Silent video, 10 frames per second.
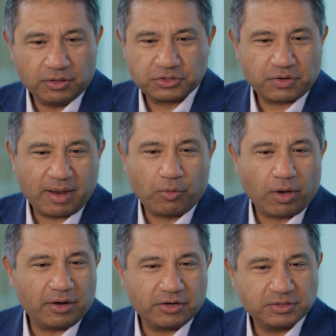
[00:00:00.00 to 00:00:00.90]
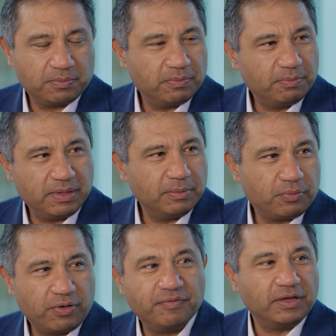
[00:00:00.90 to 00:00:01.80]
you describe water as being
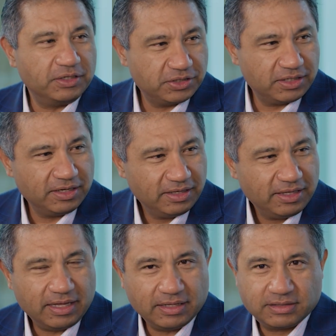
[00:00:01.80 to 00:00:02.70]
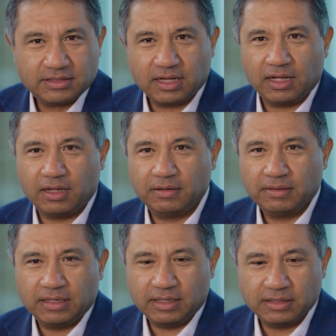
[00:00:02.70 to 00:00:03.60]
privileged. Yeah. It's uh,
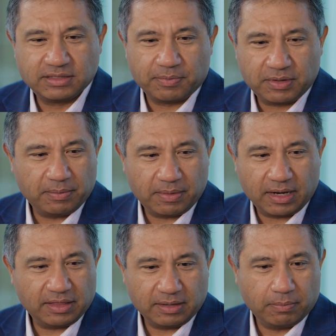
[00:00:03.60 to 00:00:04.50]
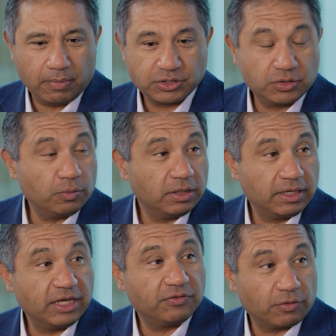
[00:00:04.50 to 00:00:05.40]
it's something that I think much of the world
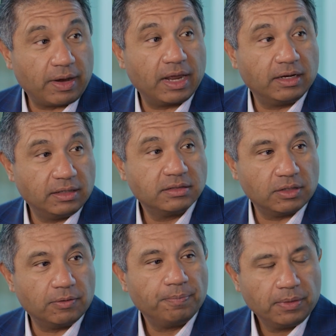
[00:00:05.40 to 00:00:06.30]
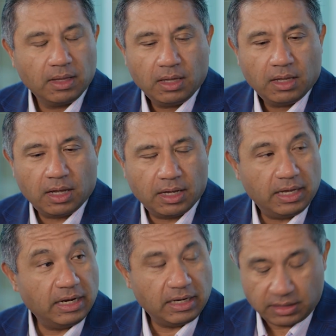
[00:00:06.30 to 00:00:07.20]
takes for granted. Yeah. So, uh,
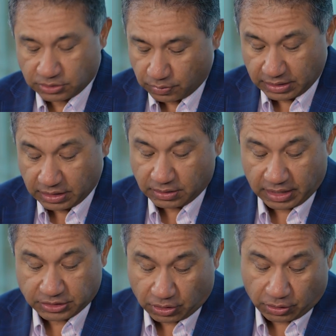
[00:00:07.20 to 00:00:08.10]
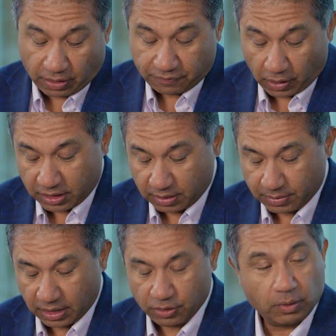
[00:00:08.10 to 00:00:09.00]
and so I did. I started off talking
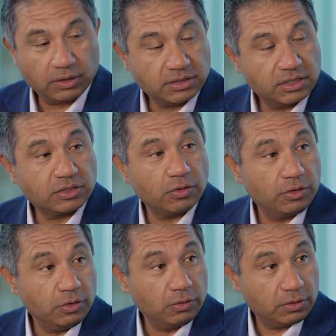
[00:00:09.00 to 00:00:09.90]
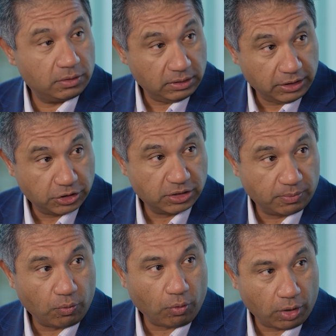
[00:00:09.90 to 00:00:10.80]
about how you won the Cisco Youth
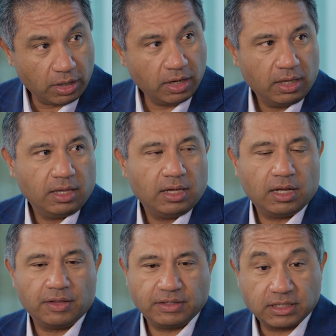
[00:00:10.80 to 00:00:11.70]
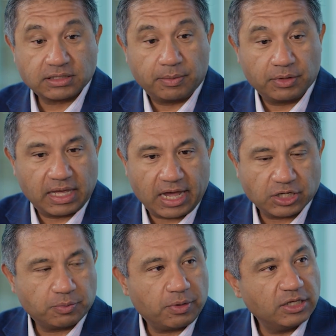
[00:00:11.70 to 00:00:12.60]
Leadership Award. Uh, that does come with a
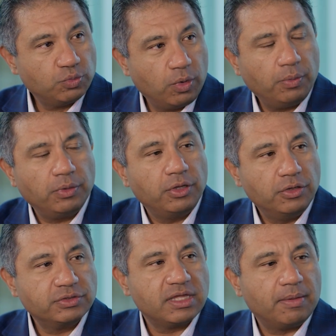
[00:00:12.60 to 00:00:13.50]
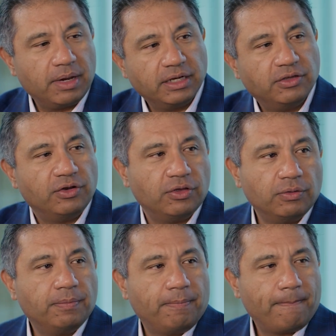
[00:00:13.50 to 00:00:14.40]
cash prize. What will you use that money to do?